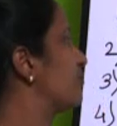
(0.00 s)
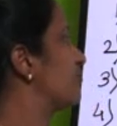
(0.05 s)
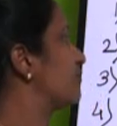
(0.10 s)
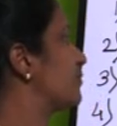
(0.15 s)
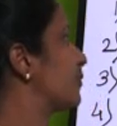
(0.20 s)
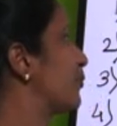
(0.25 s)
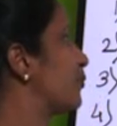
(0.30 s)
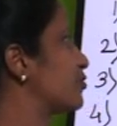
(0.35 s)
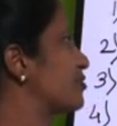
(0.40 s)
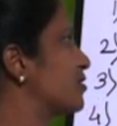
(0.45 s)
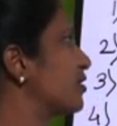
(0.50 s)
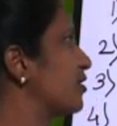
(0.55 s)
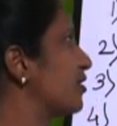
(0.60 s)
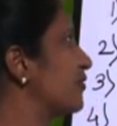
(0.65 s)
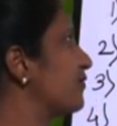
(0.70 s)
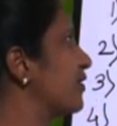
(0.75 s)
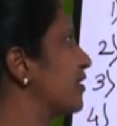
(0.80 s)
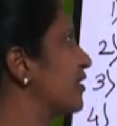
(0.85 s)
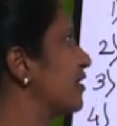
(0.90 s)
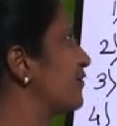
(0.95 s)
The positive
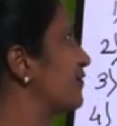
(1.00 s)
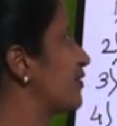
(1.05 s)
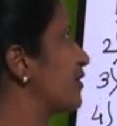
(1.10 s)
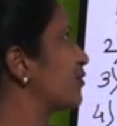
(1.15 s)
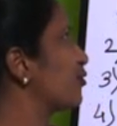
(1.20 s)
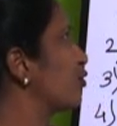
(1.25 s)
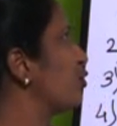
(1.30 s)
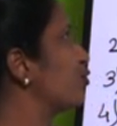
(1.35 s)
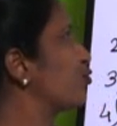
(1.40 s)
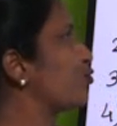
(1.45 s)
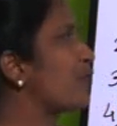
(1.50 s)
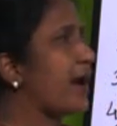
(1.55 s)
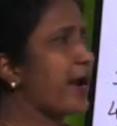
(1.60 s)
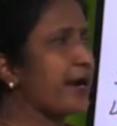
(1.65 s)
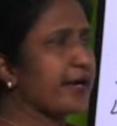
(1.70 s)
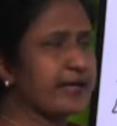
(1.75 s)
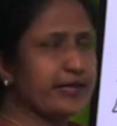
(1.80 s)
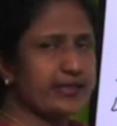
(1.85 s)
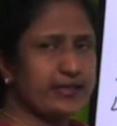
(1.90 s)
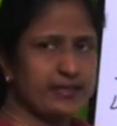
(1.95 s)
degree we are going to
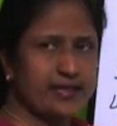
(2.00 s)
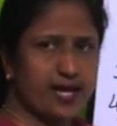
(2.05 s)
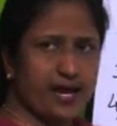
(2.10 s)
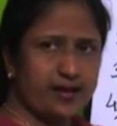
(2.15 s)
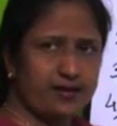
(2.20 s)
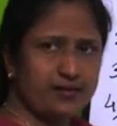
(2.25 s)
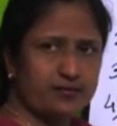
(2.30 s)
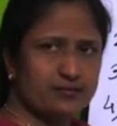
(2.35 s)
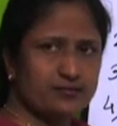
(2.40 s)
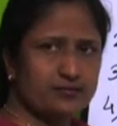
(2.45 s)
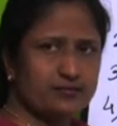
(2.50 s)
add ER,